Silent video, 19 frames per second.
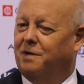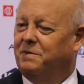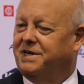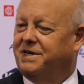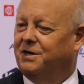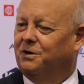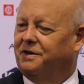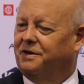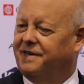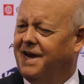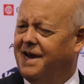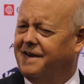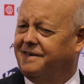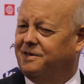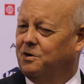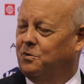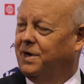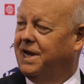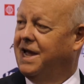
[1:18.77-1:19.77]
material science,
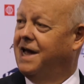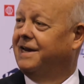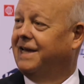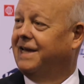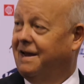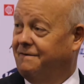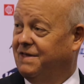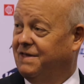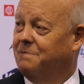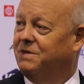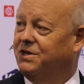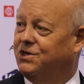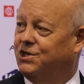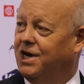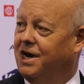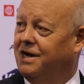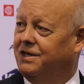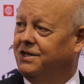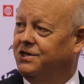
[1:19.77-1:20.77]
so we kind of gave them the
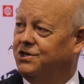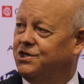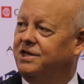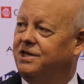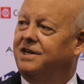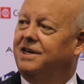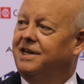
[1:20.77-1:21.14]
challenge